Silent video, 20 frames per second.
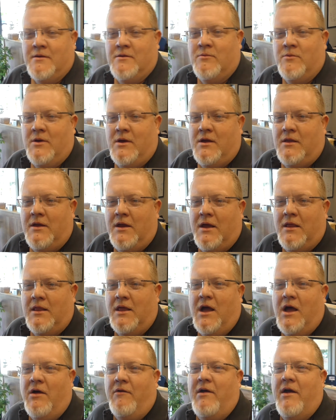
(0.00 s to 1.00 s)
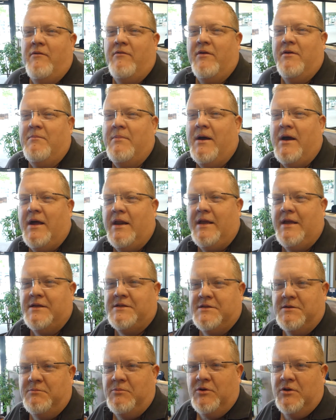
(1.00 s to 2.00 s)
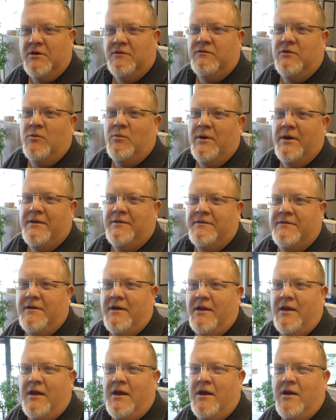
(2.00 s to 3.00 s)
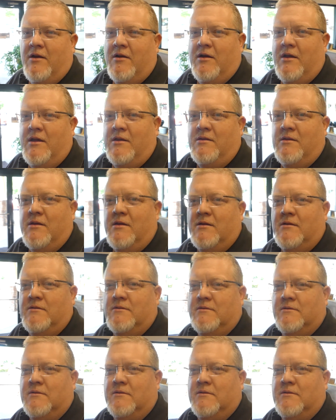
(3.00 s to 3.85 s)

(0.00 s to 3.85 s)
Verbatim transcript: Well, hello, everybody. It's a beautiful Wednesday here in uh,